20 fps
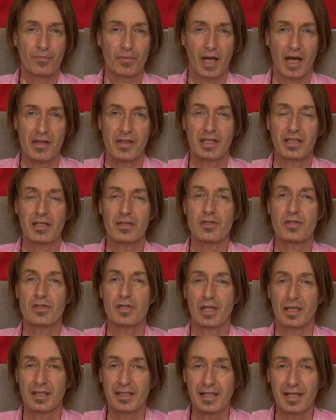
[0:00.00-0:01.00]
I think this is
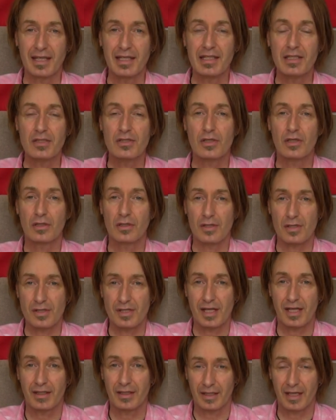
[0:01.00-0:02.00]
the key to
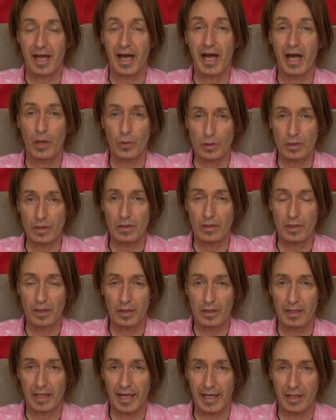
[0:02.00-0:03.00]
understanding how you
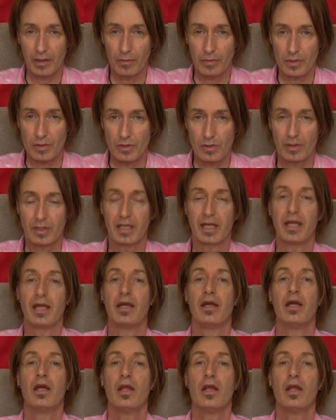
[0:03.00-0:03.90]
learn language, okay?